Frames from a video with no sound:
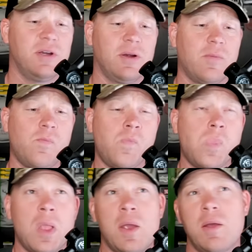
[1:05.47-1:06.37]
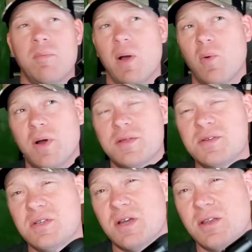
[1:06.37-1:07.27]
year, my one
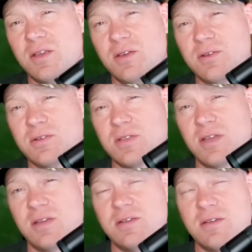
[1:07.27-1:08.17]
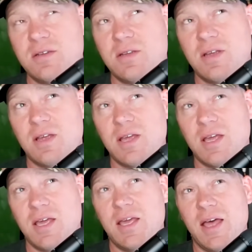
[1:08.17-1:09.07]
son used this.
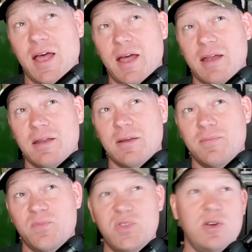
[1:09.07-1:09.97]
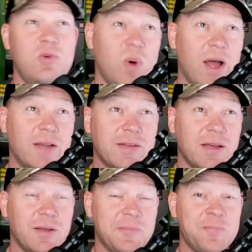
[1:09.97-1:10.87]
He got two
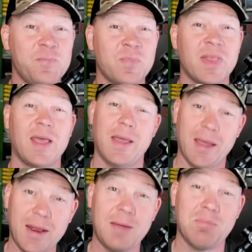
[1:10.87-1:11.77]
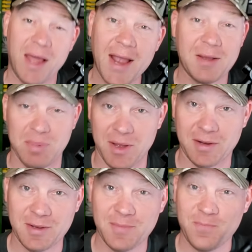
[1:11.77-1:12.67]
whitetail and a black
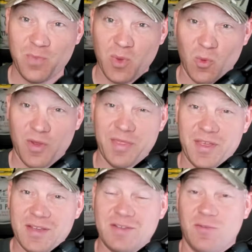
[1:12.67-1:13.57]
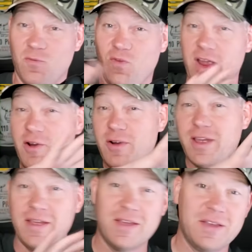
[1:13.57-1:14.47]
buck with this
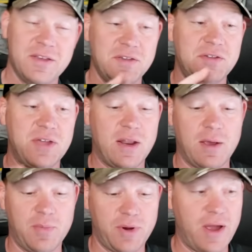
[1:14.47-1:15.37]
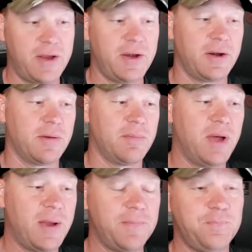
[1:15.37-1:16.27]
very setup right here.
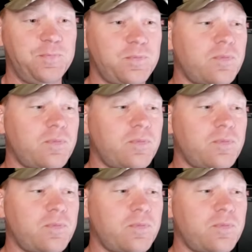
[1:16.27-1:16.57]
But